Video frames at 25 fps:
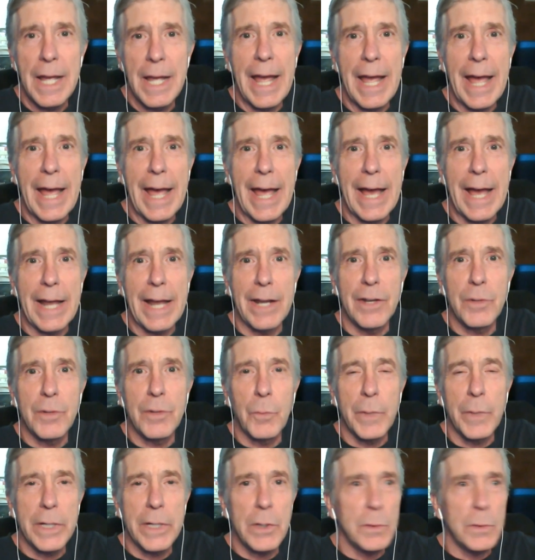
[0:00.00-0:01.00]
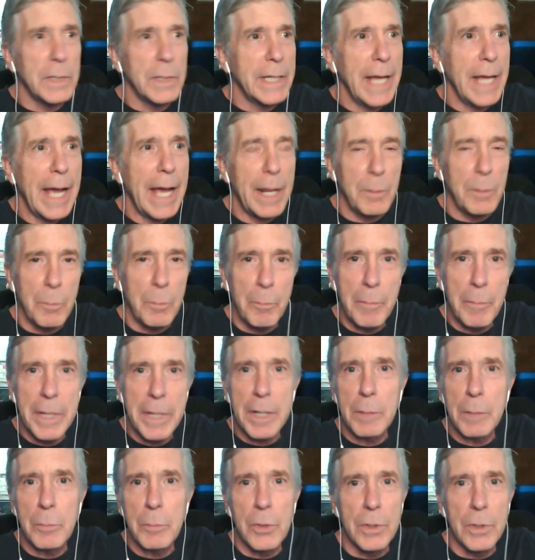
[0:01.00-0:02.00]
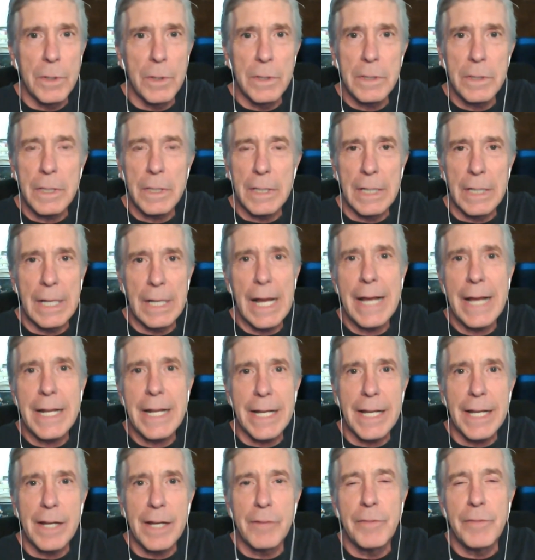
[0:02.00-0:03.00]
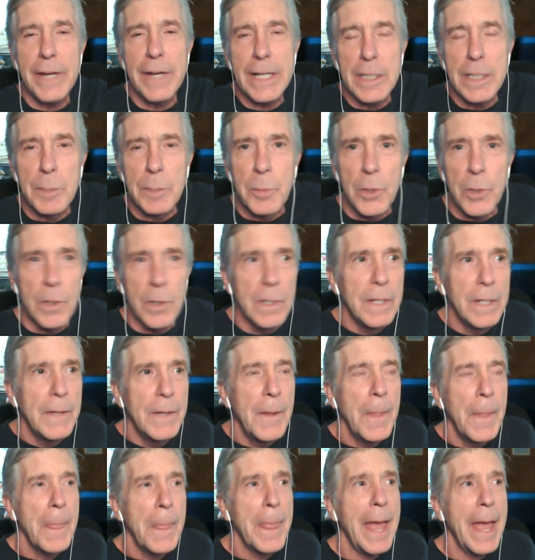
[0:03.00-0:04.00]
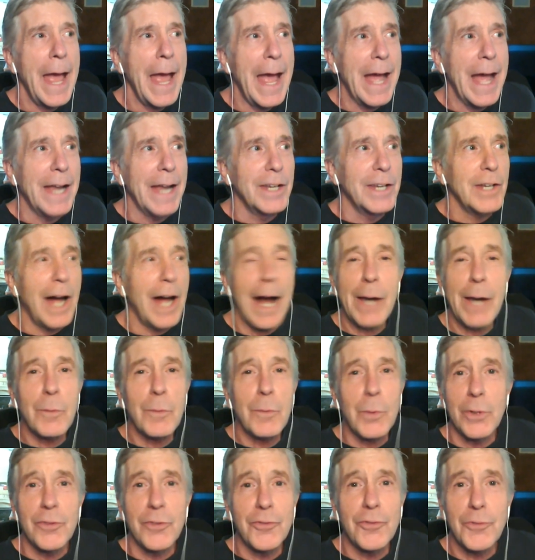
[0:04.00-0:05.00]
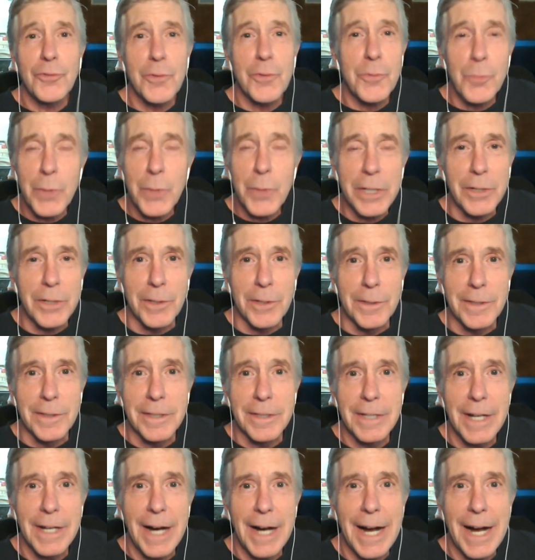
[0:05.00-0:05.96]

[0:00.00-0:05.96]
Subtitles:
And we only had minimal lighting available, and I was thrilled.